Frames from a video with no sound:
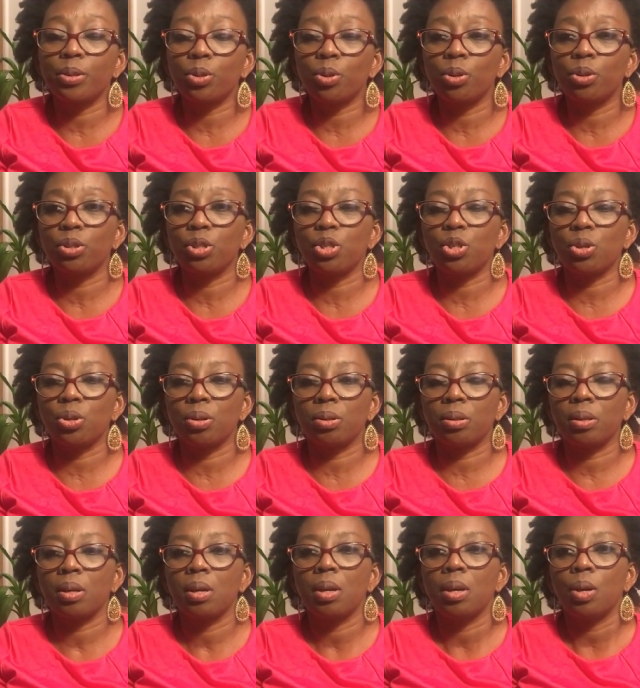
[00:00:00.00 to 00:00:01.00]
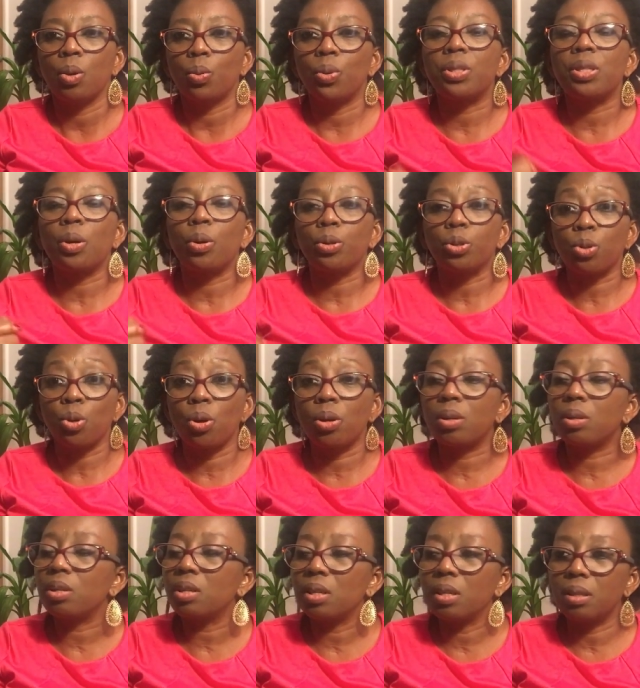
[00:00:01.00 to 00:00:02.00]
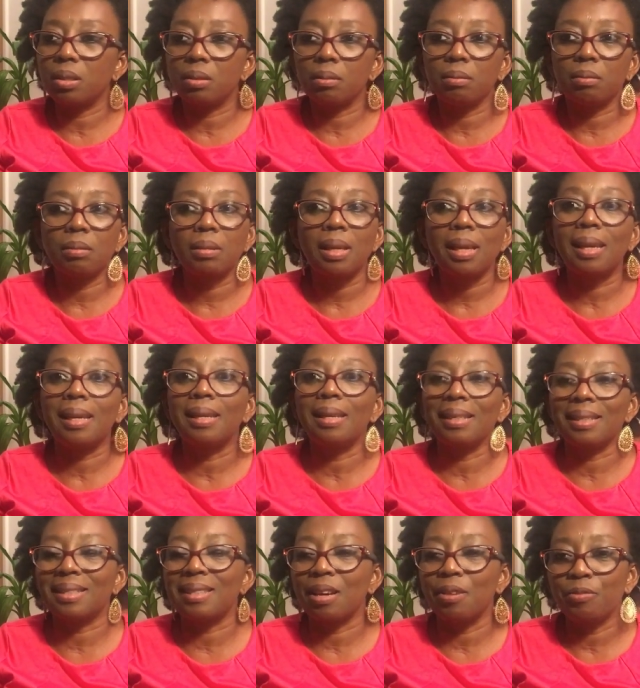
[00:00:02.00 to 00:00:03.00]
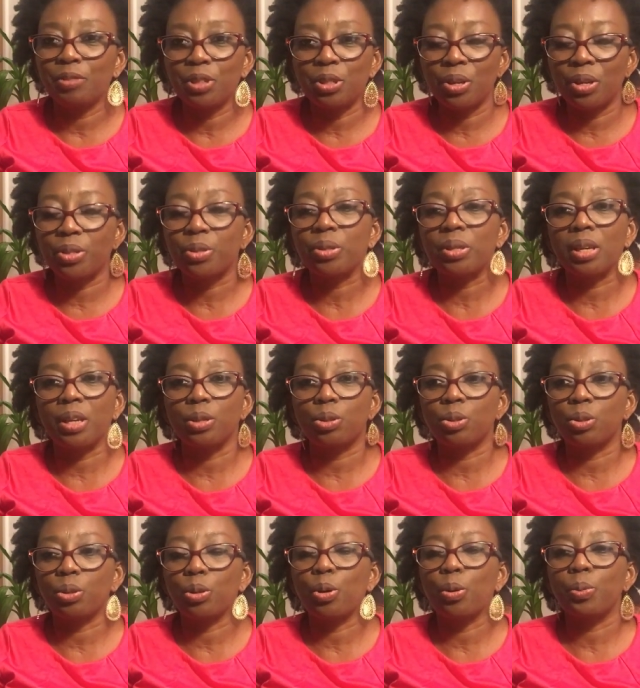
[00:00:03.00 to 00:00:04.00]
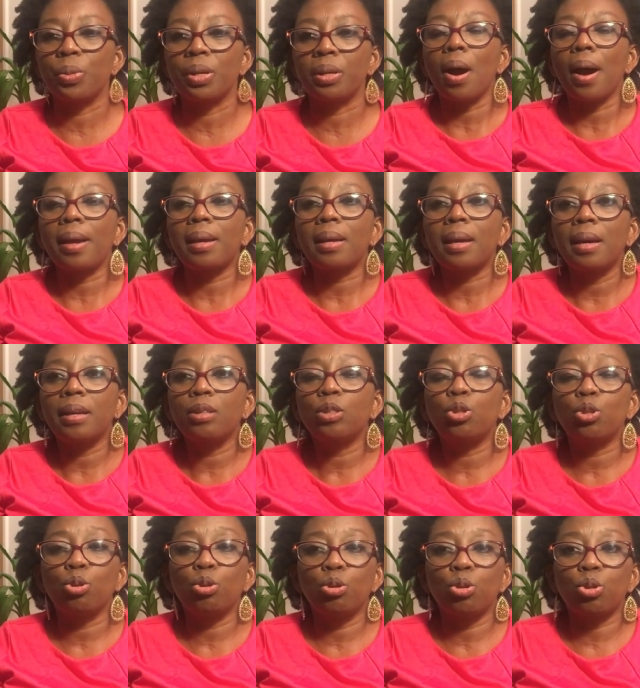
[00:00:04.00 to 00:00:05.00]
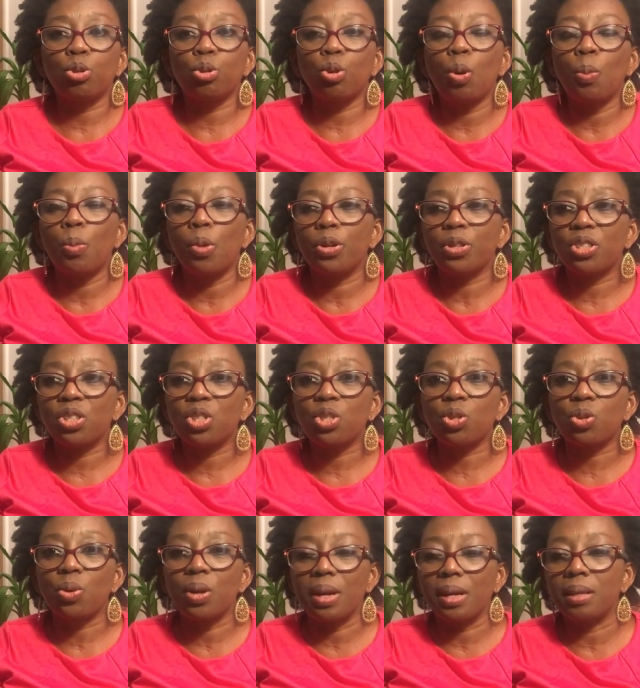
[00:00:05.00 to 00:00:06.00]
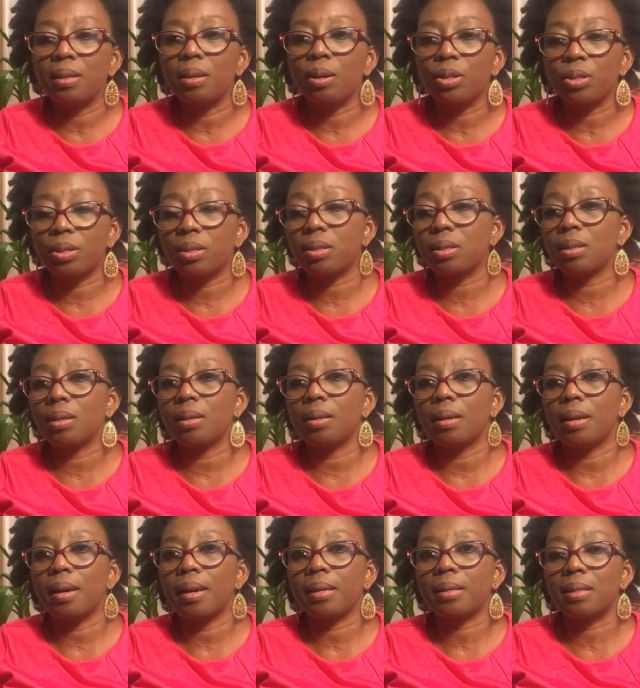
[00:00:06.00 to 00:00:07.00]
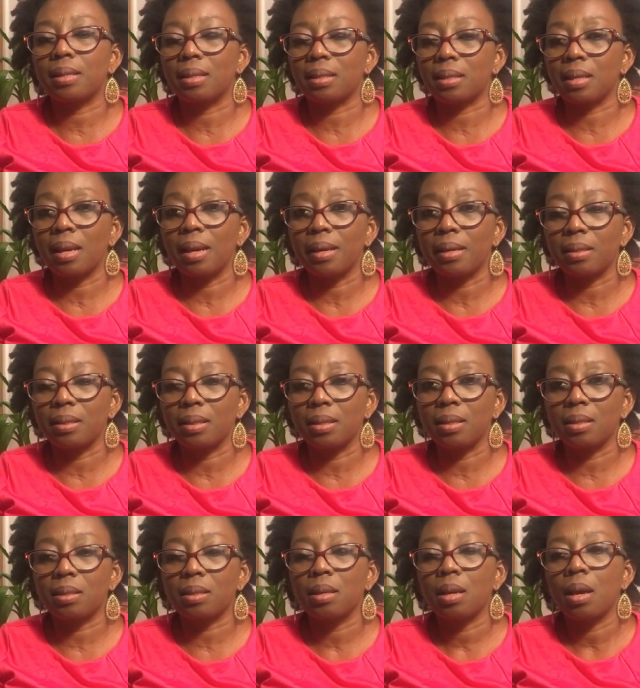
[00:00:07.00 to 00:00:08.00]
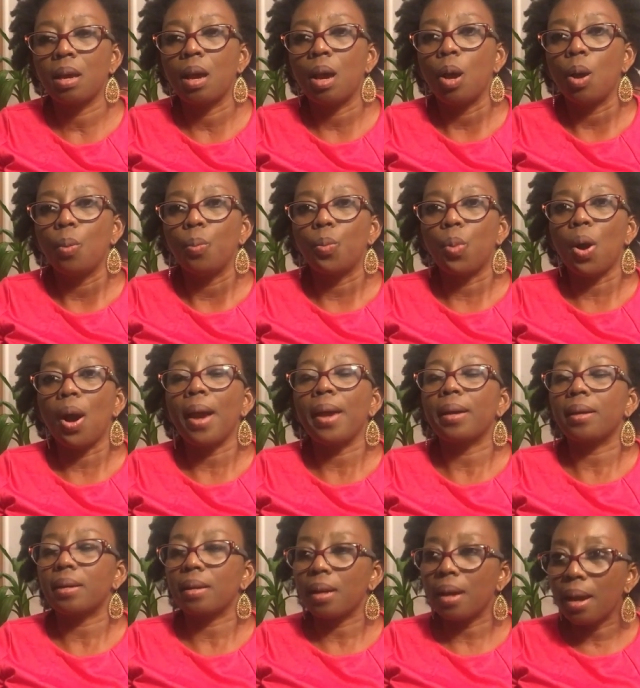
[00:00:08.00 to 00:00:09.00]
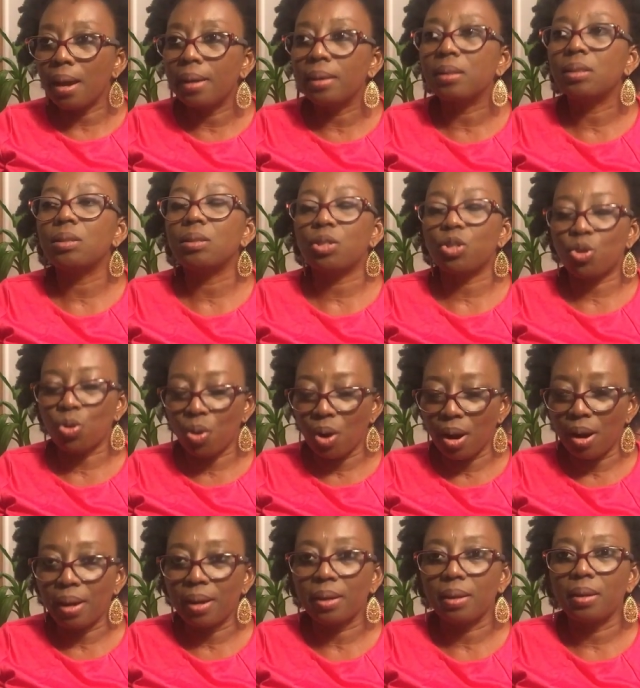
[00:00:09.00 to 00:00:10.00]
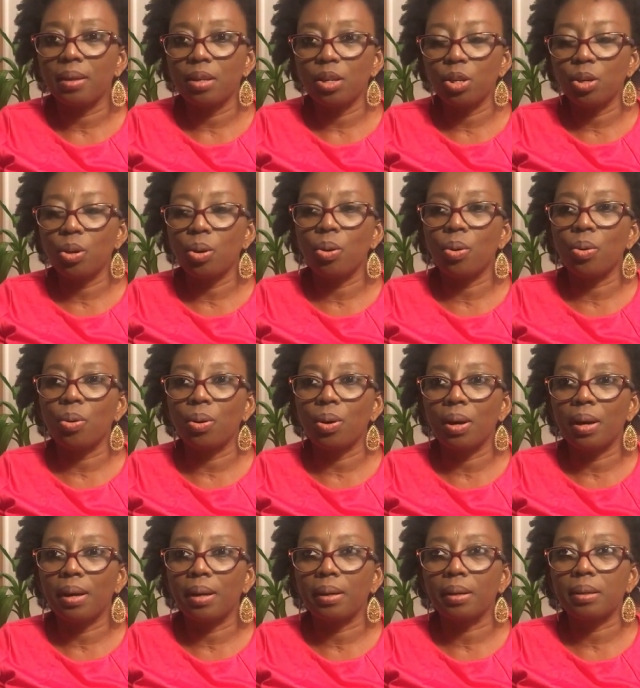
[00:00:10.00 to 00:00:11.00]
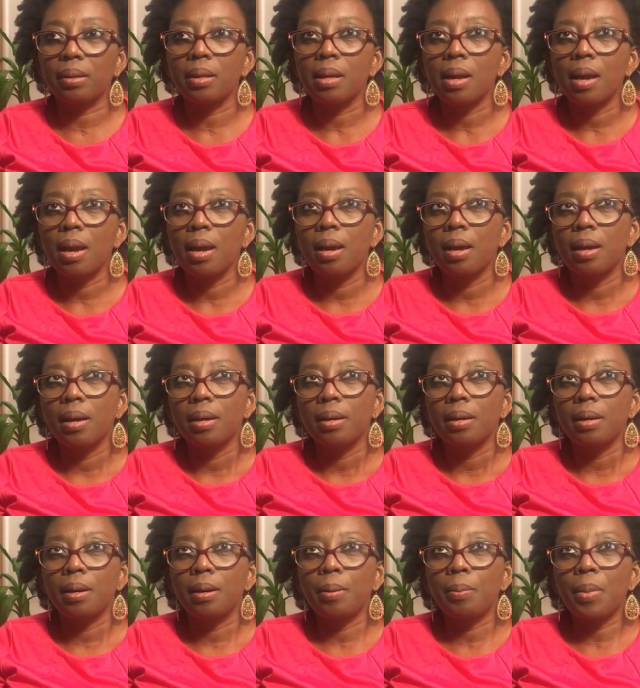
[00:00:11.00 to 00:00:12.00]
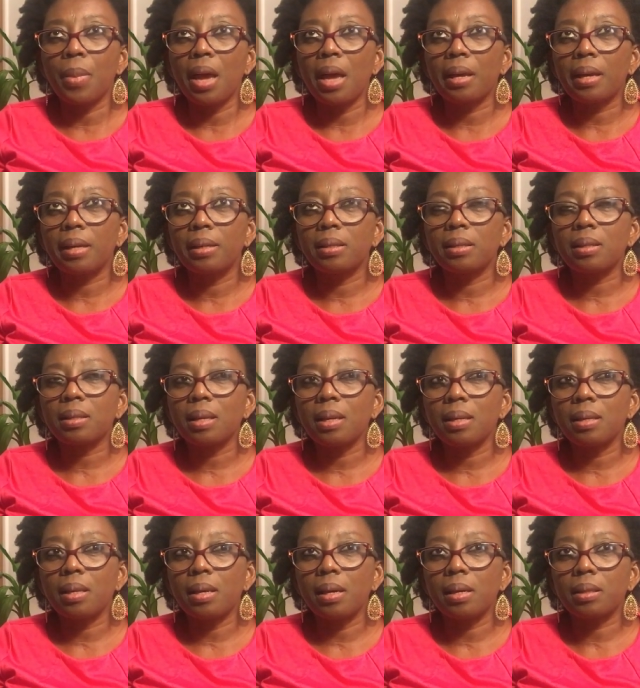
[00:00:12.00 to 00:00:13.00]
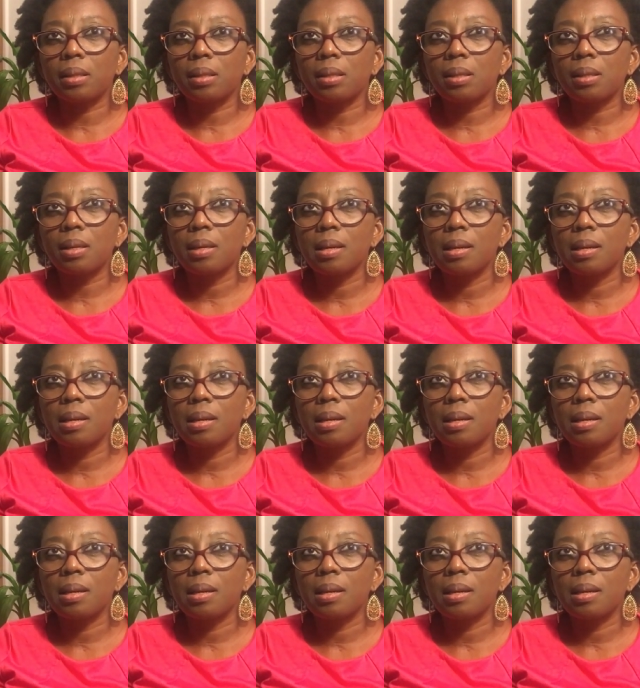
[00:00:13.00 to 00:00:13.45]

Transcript: condition which I'll talk in a later video as you get to know me. I can't do so much strenuous exercises, but I can try, and I can say that